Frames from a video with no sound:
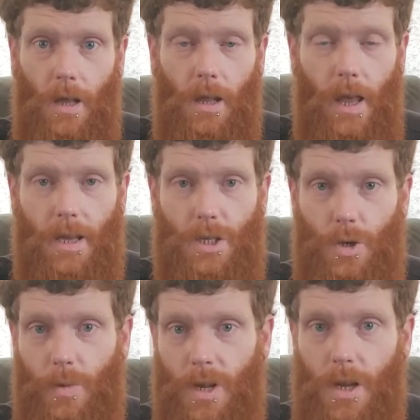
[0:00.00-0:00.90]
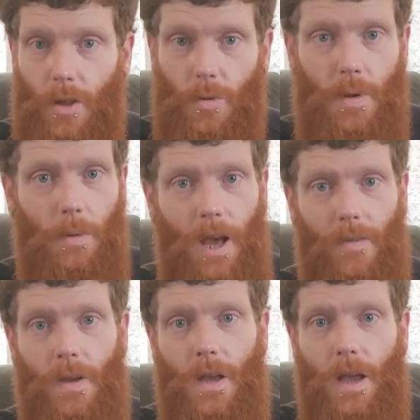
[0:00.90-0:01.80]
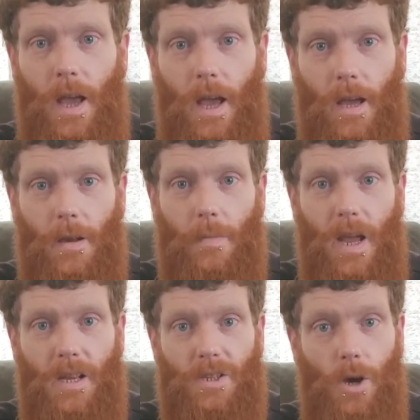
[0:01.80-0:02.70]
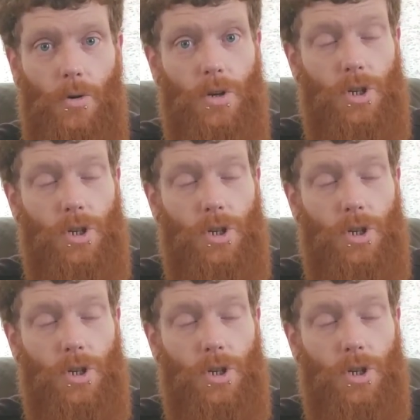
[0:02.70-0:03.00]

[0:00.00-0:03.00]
like so many other people have, and make his own.